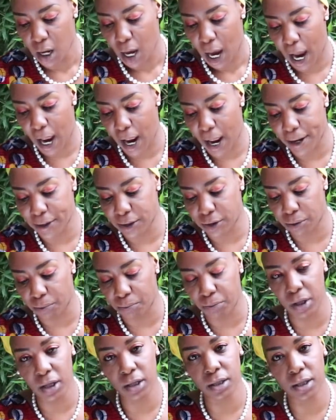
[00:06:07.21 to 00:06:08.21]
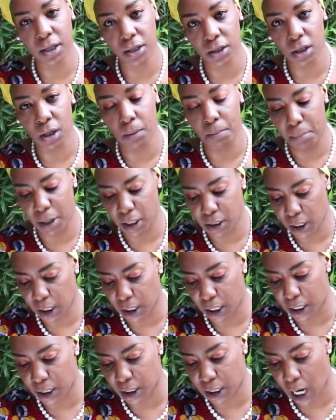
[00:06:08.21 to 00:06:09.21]
And this system
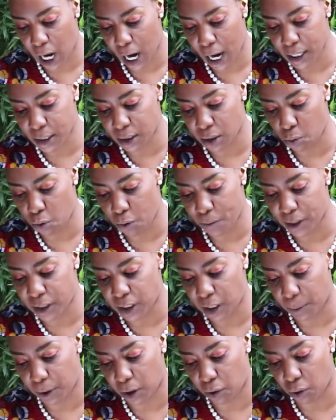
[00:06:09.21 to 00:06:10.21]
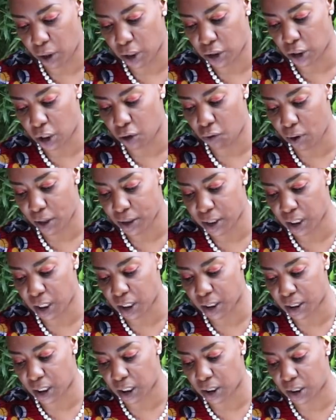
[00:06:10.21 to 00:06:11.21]
basically ties a woman's immigration
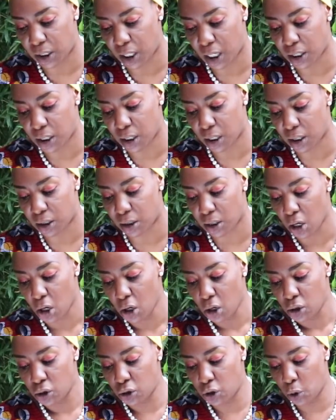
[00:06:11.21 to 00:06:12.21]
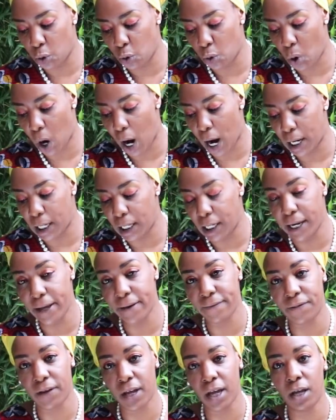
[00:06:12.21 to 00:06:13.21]
residency status to a
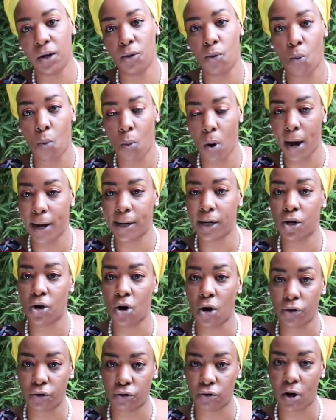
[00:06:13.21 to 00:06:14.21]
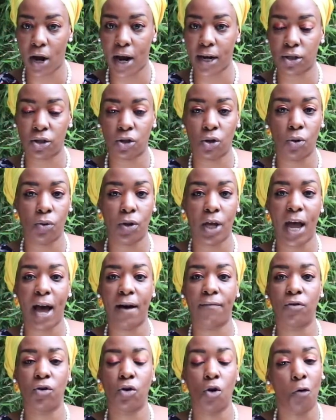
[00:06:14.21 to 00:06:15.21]
live-in work contract. So they
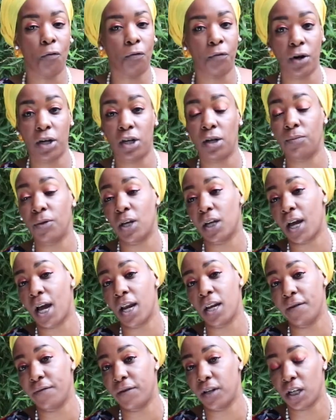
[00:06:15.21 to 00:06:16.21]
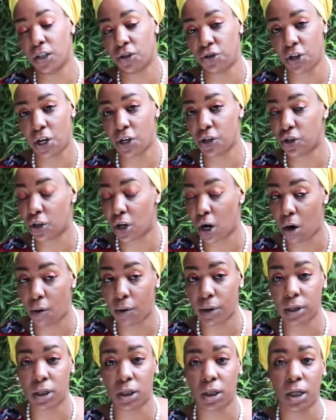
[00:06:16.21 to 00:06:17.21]
have no freedom. They can't even exchange
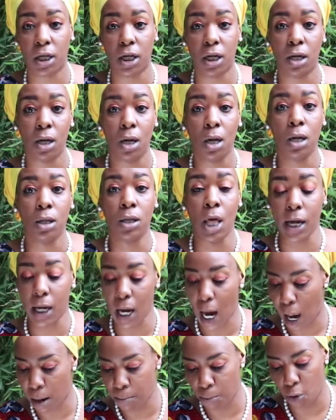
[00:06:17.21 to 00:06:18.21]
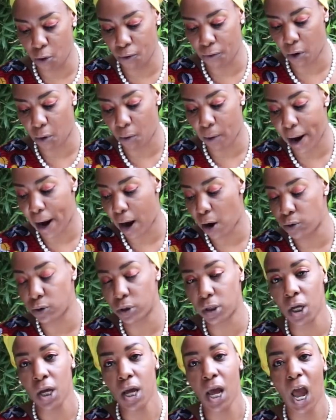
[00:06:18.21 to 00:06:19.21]
currency. They can't move
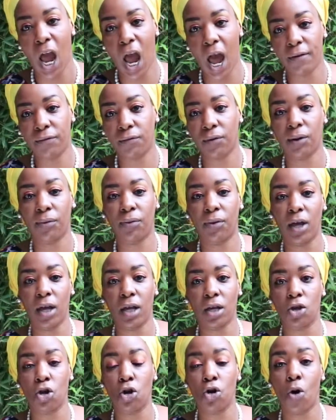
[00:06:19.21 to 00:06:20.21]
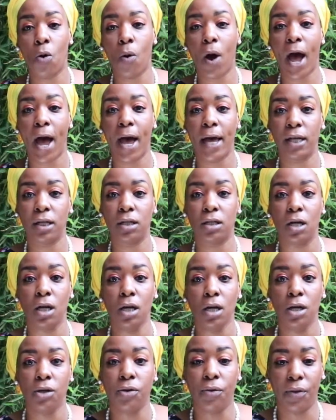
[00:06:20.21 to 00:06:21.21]
around. Everything, and
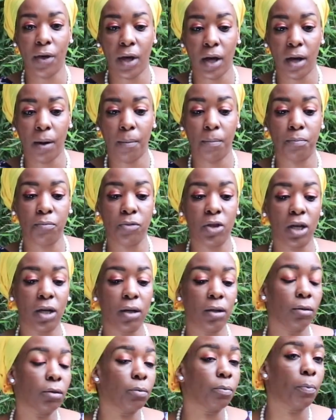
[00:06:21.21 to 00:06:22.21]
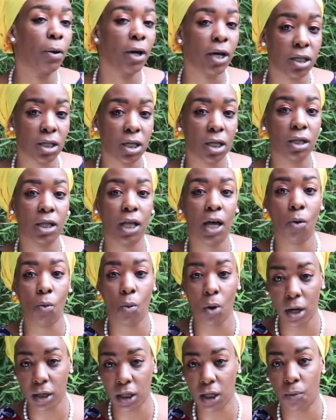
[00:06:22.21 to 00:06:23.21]
the person they're
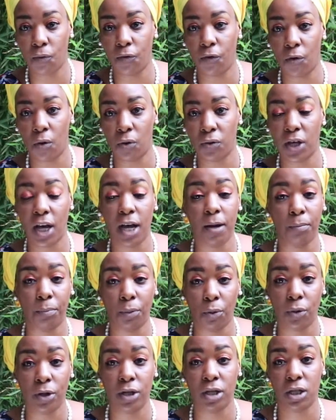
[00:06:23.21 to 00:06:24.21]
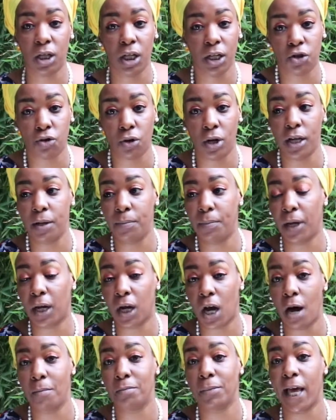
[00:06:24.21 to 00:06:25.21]
working for, their employers literally
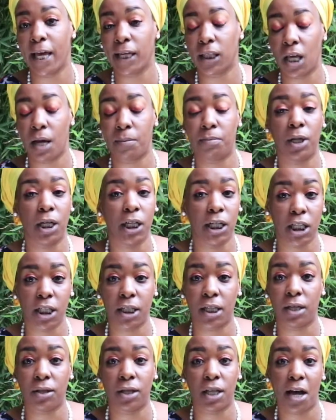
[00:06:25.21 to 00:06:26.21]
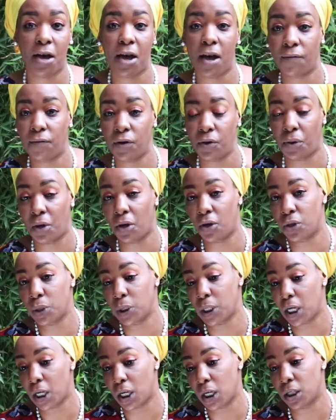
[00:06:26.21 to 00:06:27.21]
become like their police and their everything because
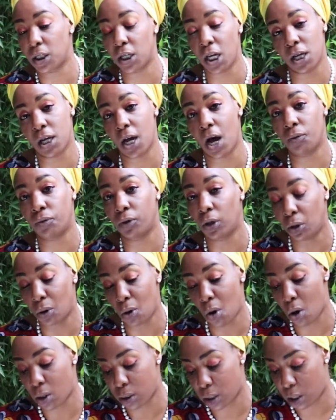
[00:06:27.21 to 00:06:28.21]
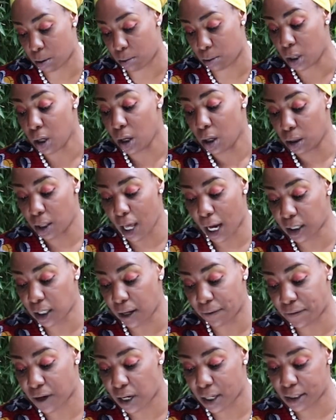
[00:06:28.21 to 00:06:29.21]
they can take out the law on them. That
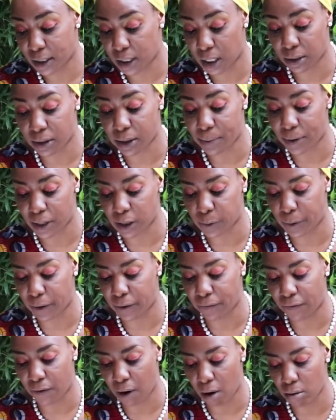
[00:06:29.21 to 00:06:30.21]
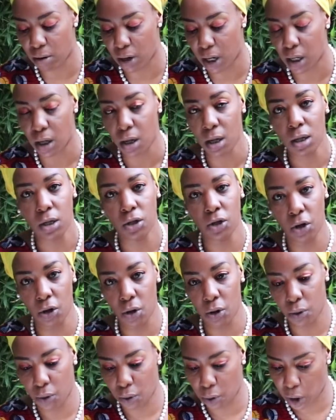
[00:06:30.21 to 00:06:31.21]
kafala system has been very,
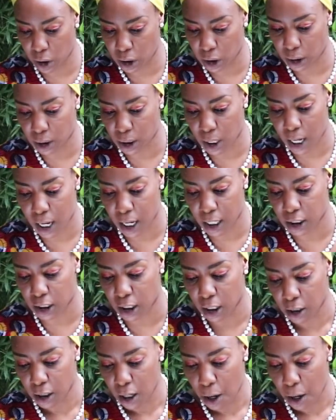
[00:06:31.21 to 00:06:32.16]
criticized.